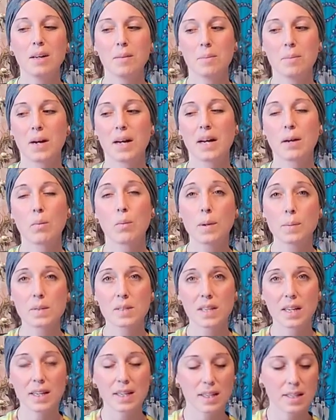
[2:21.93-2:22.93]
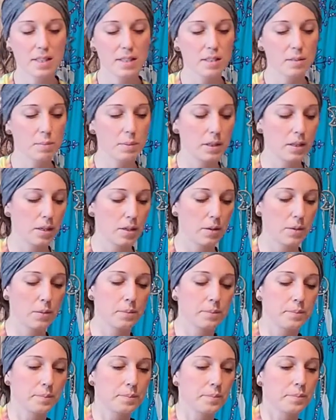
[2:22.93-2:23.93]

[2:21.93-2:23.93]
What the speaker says: My website is below.